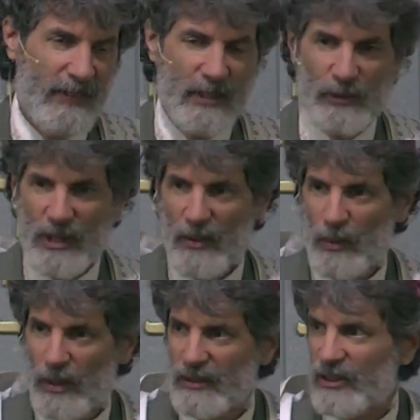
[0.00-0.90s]
That's what God
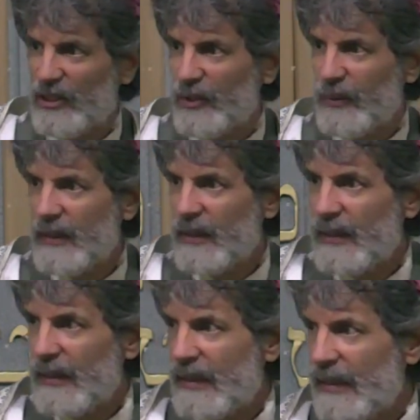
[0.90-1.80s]
wants to do
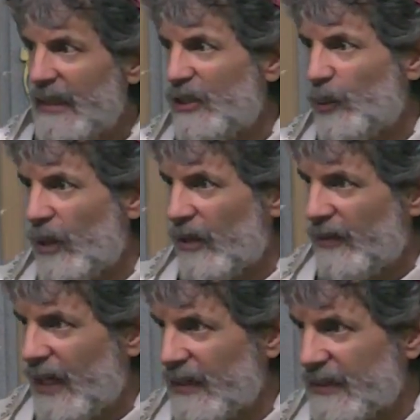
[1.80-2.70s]
in each one of
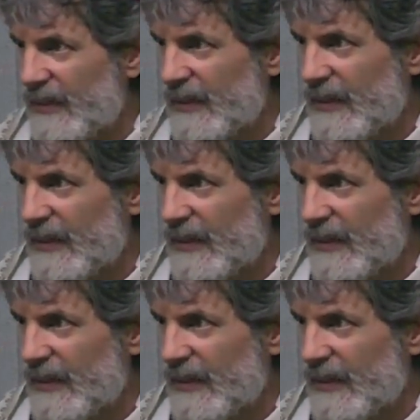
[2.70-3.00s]
us.